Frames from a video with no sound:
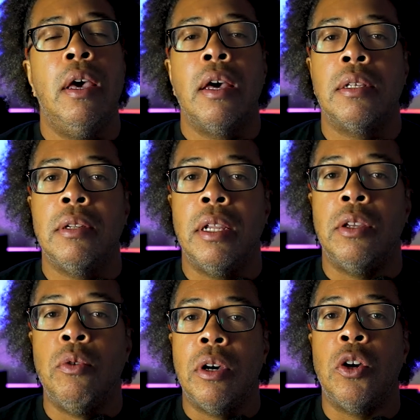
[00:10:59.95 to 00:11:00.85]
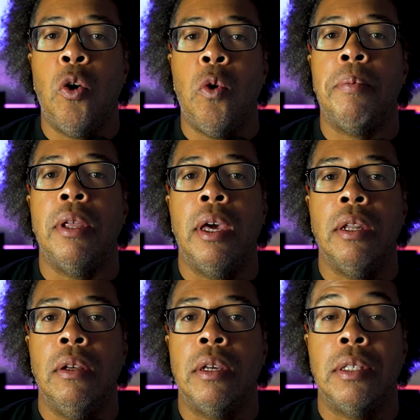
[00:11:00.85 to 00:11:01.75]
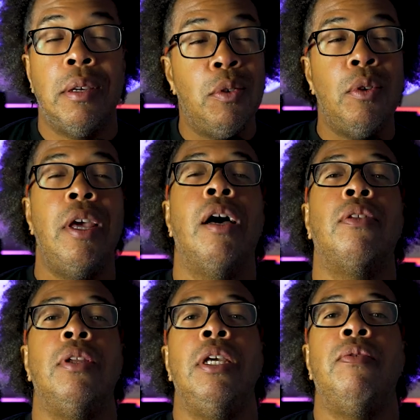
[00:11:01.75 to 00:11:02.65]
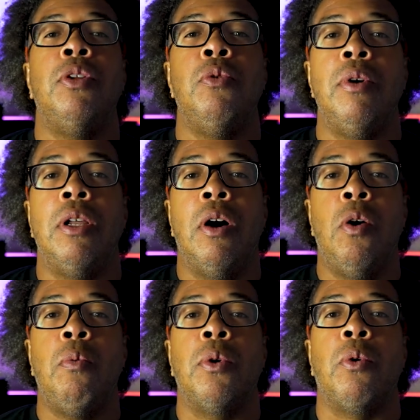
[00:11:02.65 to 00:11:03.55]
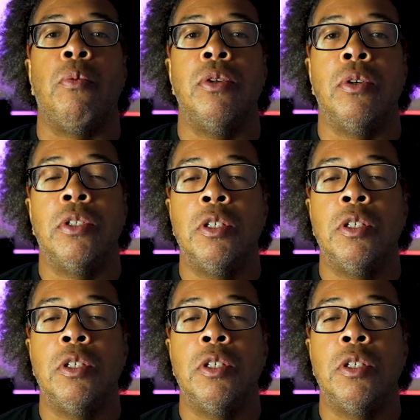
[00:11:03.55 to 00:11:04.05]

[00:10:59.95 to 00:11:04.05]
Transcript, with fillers: Because I'm like, can go up and, and look and see. You don't even have to even do any homework or research.